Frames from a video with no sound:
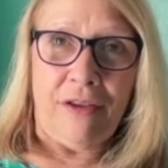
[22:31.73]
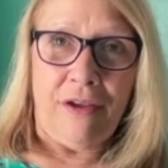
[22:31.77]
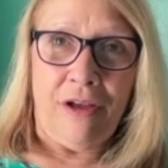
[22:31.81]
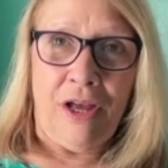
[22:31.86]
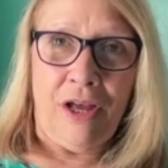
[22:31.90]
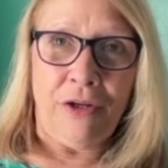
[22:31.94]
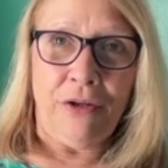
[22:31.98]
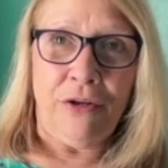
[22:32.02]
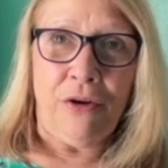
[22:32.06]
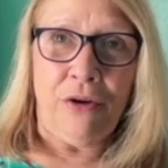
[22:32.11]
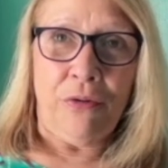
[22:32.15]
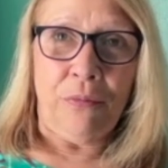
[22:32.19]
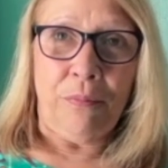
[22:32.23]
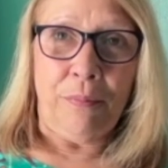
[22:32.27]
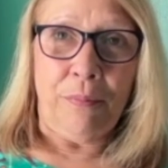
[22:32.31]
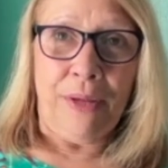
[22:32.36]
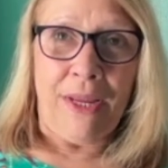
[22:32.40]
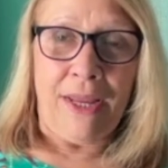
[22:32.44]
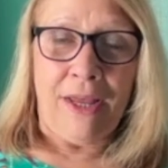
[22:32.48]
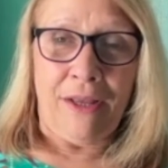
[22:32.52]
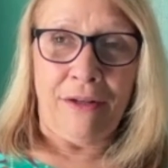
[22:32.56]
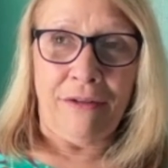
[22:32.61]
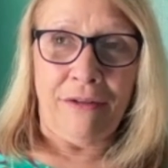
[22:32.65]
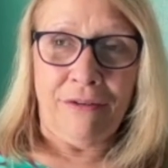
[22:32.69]
unknown
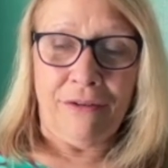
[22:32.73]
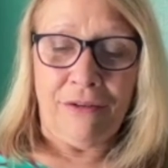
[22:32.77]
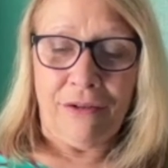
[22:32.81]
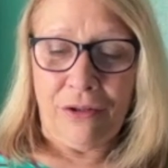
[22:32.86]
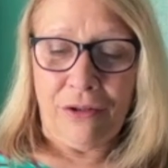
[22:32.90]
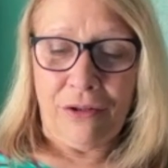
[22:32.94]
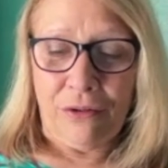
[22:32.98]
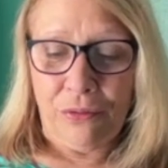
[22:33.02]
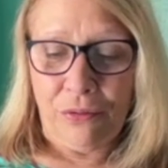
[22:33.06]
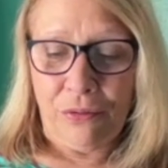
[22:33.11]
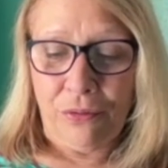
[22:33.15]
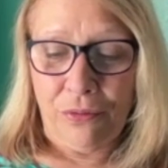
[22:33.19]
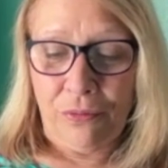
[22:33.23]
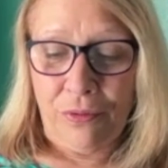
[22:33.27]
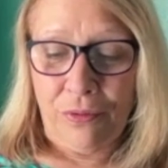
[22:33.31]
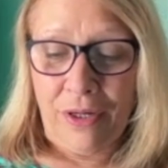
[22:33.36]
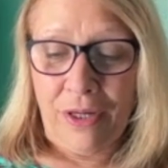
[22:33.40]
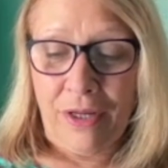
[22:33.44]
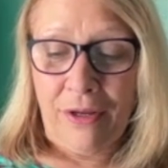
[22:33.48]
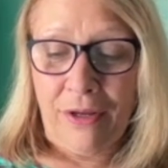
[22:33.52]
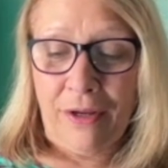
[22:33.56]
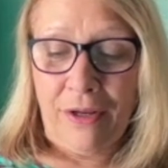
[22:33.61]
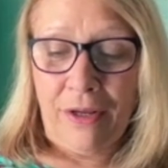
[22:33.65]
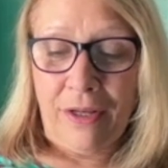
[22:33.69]
man who
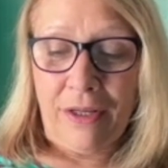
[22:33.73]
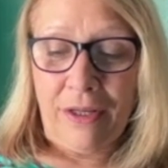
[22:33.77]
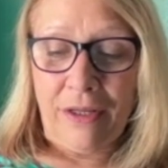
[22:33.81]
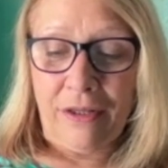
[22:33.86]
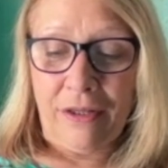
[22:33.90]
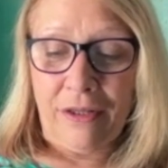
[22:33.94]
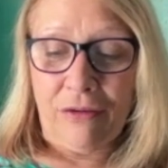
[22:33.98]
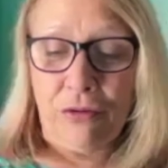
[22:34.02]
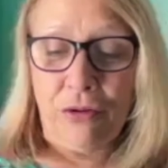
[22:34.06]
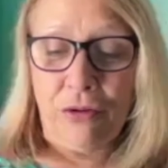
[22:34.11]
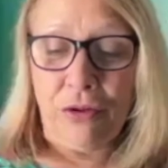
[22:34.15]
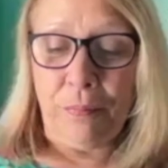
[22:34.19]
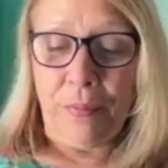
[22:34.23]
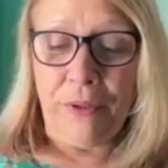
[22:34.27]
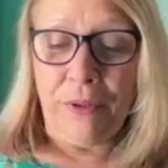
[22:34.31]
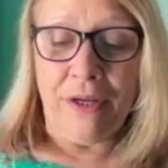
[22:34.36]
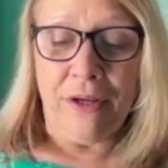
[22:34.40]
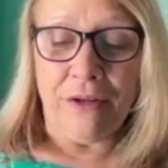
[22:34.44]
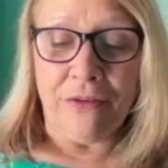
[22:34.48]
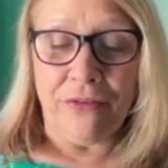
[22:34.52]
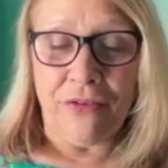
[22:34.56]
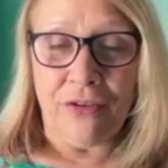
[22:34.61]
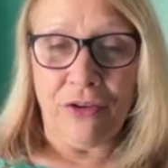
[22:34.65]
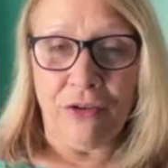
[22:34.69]
could be
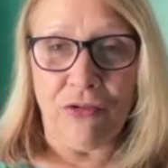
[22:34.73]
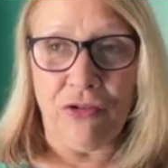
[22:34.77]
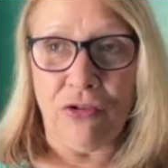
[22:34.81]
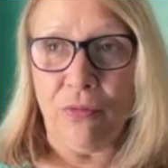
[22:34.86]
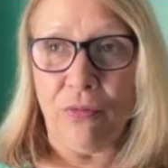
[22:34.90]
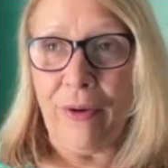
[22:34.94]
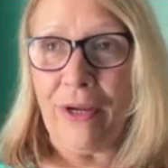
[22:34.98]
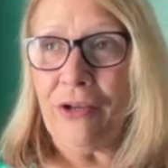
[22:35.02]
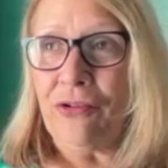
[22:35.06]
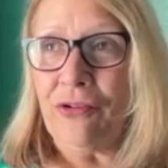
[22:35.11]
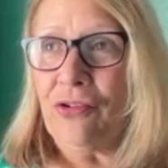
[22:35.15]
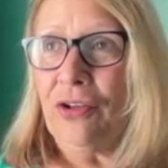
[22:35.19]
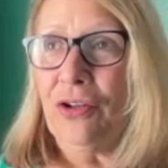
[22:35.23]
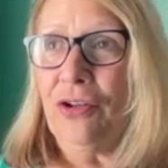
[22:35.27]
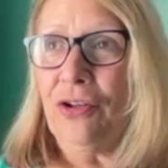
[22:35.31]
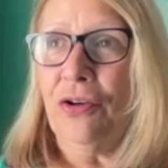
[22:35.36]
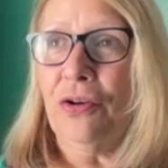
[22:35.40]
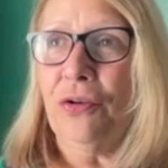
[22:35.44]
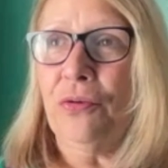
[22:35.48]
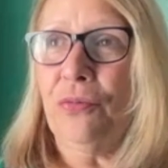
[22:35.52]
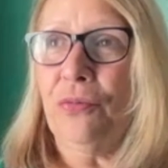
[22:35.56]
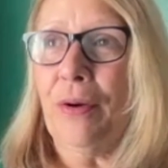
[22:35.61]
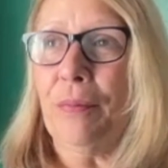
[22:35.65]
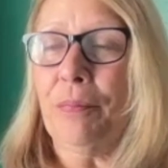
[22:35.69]
a situation,
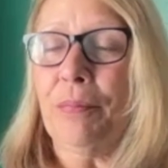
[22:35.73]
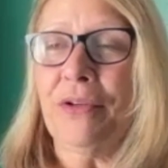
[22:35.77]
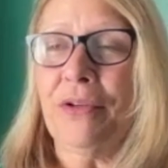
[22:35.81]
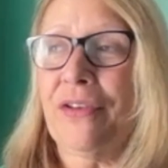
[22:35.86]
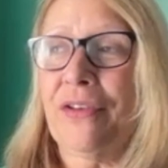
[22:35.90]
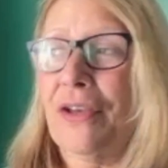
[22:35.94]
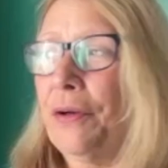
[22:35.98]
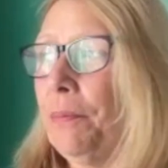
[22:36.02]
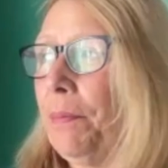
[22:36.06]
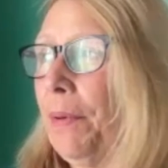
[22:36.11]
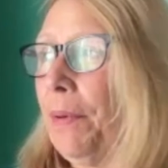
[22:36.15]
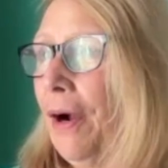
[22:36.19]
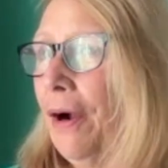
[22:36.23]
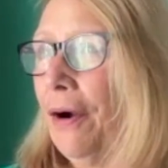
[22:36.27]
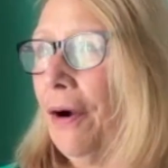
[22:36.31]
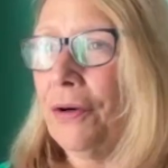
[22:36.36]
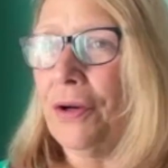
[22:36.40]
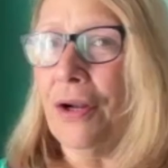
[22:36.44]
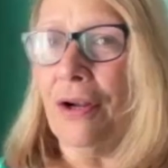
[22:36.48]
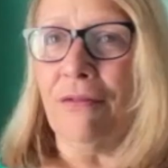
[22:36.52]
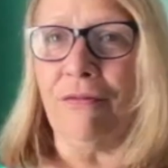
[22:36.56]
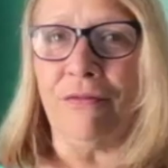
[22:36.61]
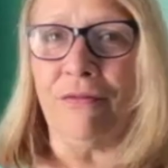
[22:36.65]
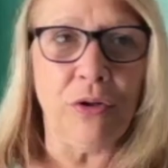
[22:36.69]
could represent a
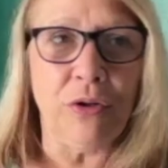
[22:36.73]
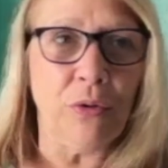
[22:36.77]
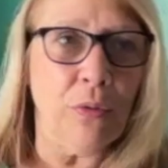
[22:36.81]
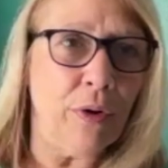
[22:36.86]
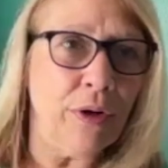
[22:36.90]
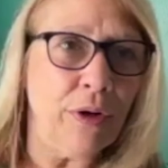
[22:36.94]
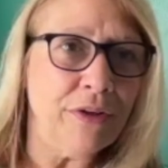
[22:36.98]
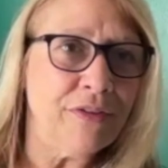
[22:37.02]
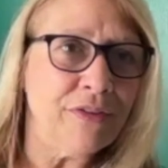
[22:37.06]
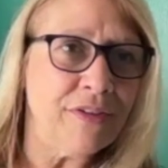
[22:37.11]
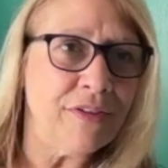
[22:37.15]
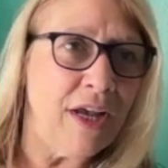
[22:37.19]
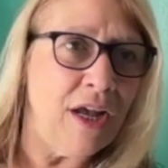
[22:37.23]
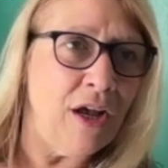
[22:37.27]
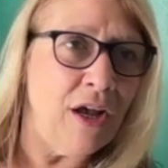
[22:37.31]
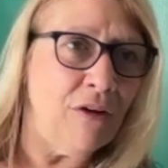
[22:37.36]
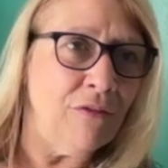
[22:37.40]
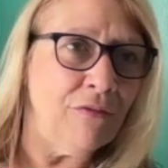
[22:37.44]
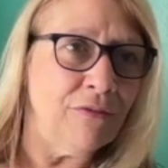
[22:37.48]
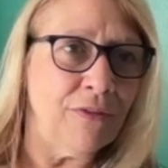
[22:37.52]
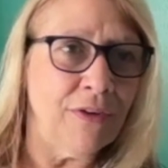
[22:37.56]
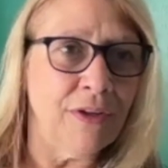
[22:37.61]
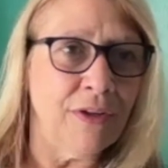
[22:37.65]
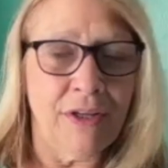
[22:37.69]
part of
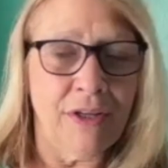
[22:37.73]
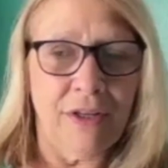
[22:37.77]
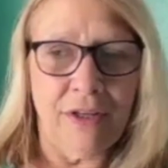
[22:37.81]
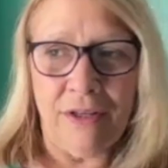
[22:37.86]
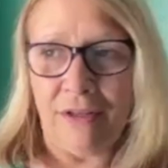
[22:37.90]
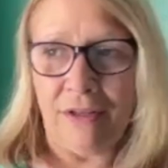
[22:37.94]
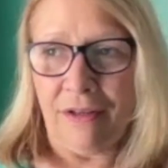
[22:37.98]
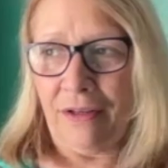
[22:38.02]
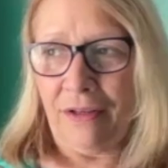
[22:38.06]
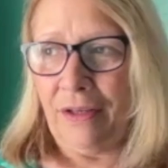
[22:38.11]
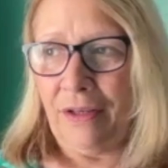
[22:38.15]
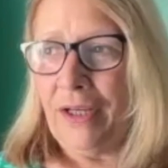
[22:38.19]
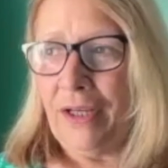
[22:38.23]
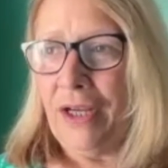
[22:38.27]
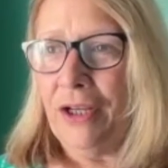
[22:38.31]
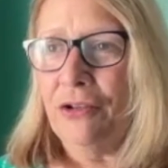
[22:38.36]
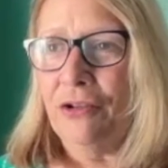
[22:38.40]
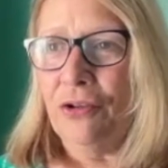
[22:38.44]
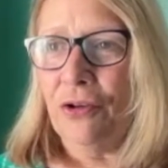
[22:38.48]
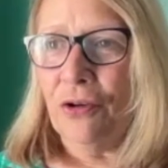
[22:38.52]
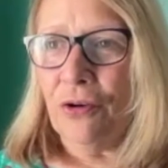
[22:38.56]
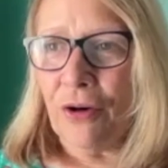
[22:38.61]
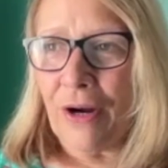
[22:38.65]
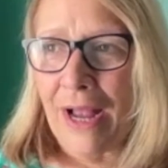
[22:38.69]
yourself
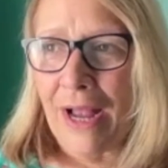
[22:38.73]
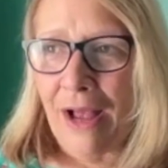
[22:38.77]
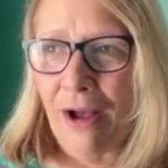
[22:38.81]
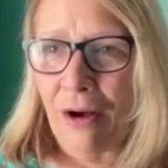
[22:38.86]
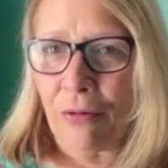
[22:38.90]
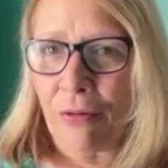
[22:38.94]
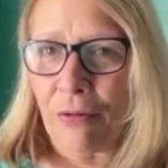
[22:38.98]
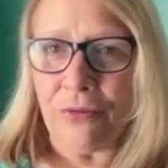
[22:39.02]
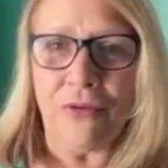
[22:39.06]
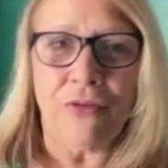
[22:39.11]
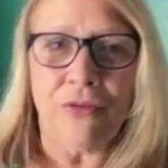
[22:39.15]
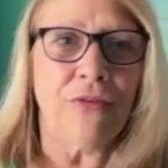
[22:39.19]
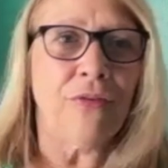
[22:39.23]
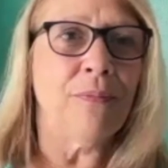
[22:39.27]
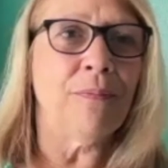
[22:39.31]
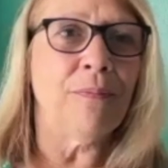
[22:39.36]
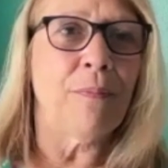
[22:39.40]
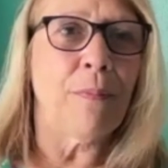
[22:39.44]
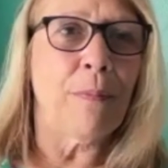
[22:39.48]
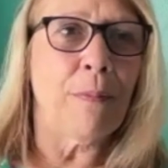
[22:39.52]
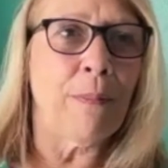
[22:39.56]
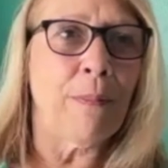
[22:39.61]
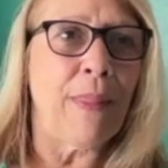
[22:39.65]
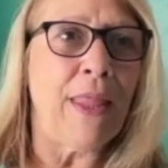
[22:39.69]
in your house
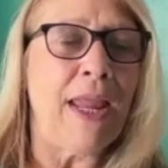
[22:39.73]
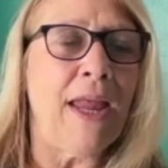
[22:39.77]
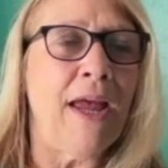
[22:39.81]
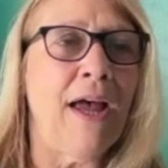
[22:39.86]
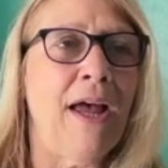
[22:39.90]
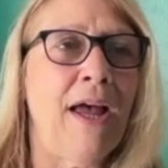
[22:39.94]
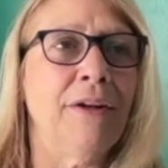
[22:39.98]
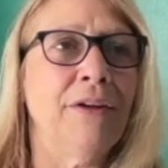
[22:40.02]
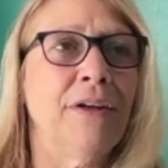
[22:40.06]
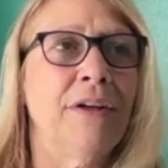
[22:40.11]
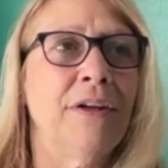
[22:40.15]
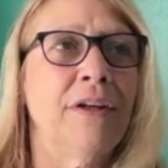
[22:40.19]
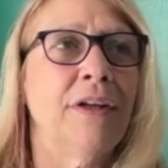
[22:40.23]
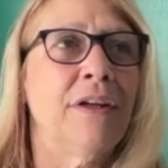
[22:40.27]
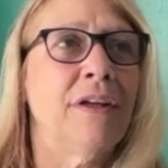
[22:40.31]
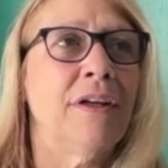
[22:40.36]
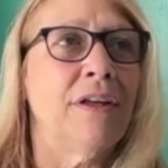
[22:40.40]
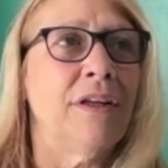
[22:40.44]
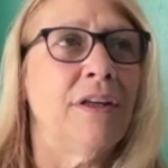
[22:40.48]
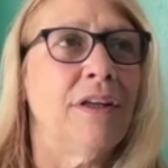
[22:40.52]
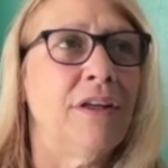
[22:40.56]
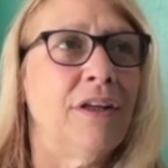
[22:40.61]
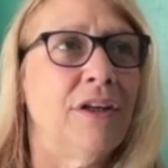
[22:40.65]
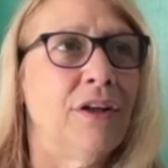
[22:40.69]
that,
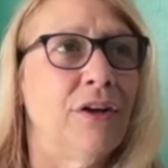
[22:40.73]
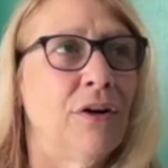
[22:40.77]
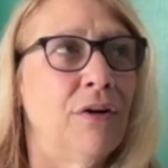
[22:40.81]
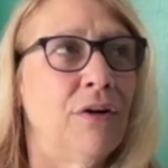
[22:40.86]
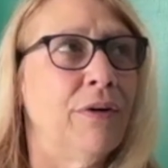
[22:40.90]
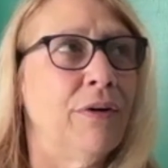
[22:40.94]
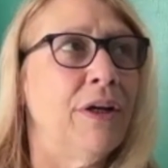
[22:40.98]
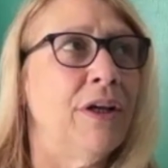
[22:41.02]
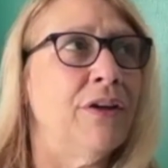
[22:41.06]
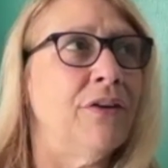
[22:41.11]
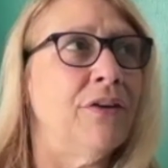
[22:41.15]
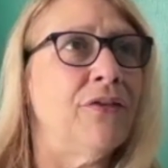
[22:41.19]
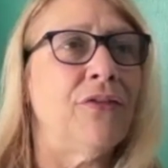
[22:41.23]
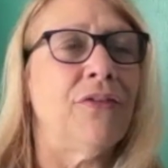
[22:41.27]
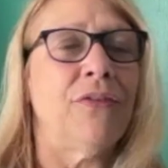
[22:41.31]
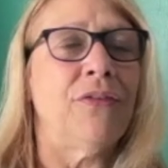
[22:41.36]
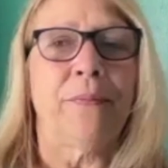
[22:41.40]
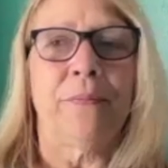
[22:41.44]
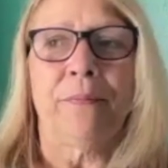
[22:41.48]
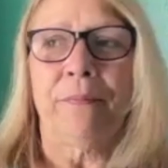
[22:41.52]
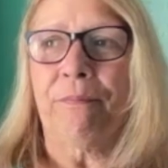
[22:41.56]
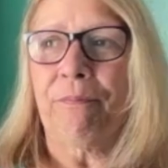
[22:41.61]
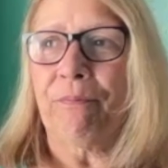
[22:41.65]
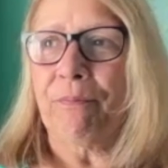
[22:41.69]
is
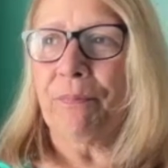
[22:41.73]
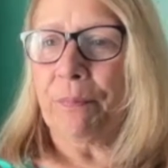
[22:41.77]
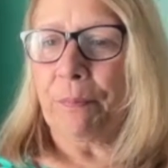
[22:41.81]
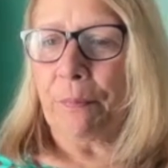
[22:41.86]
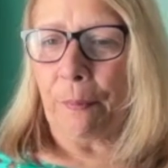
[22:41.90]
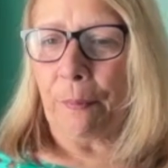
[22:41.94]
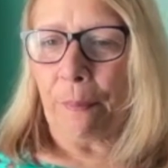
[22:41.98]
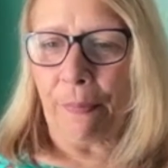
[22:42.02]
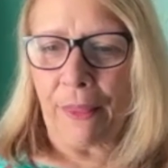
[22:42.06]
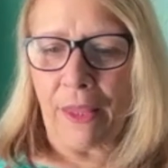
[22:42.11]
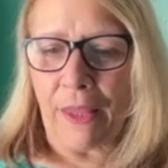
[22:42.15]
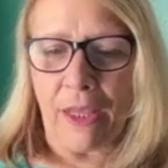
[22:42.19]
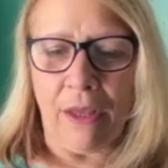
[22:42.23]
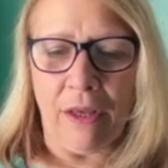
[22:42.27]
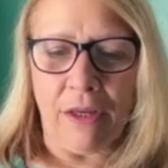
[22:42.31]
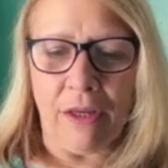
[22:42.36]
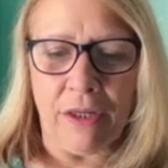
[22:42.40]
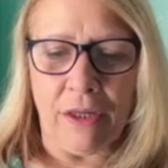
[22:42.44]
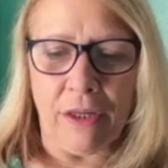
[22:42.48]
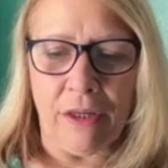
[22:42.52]
uh,